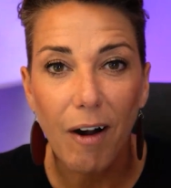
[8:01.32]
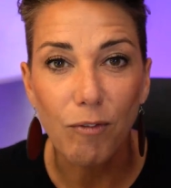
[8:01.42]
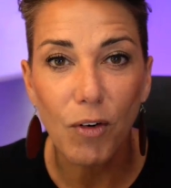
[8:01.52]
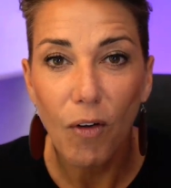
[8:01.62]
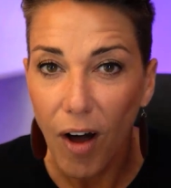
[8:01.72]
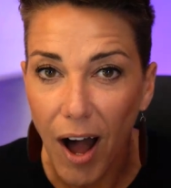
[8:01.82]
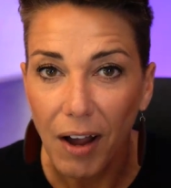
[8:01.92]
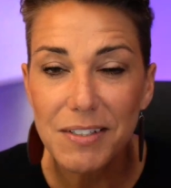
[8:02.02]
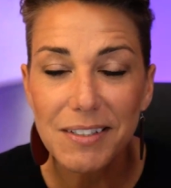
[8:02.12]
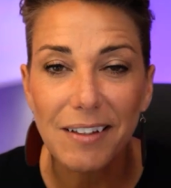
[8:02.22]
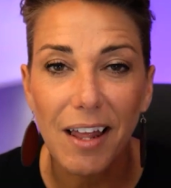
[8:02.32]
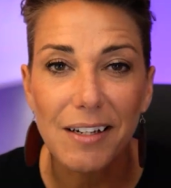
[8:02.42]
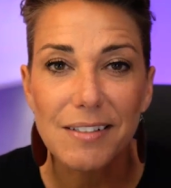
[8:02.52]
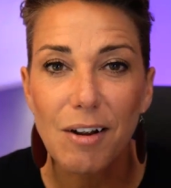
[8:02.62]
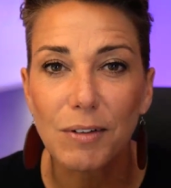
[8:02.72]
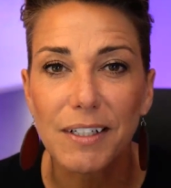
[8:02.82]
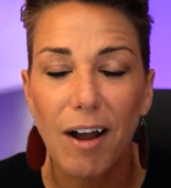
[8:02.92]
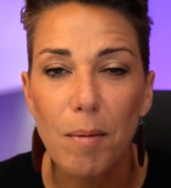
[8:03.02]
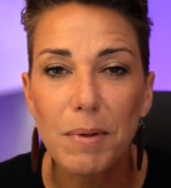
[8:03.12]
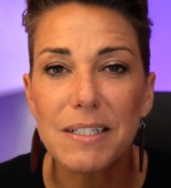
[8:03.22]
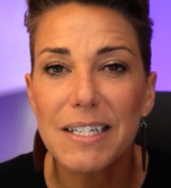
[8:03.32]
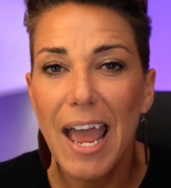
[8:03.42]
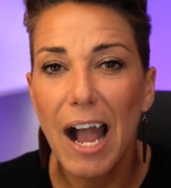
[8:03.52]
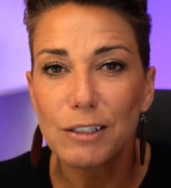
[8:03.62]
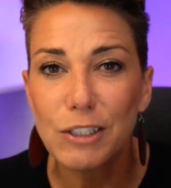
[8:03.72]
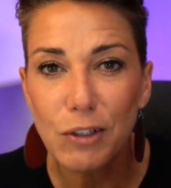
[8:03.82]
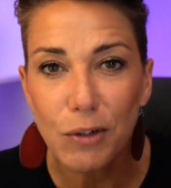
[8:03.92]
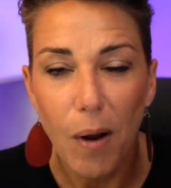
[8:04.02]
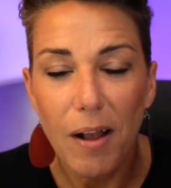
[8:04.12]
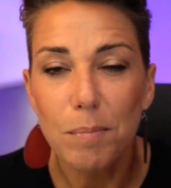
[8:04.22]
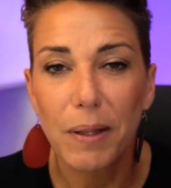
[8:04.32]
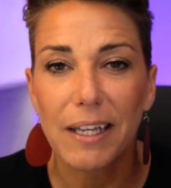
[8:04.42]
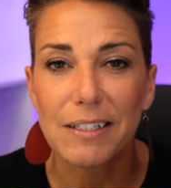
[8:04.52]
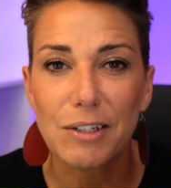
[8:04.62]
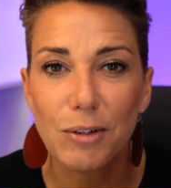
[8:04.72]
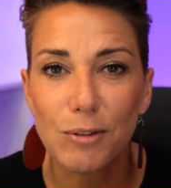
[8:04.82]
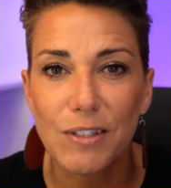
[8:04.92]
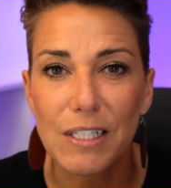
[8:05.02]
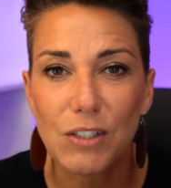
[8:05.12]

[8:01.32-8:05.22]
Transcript: helpful, obviously let us know in the comments how you plan to use these